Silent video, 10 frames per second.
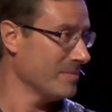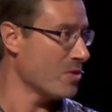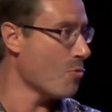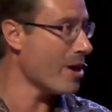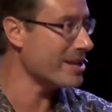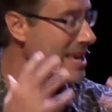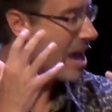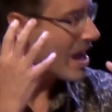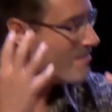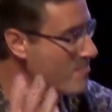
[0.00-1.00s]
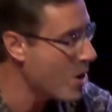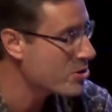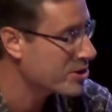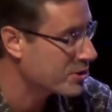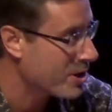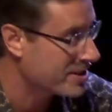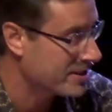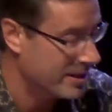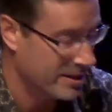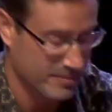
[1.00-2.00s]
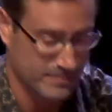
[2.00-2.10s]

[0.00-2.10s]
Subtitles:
the one he most trusted.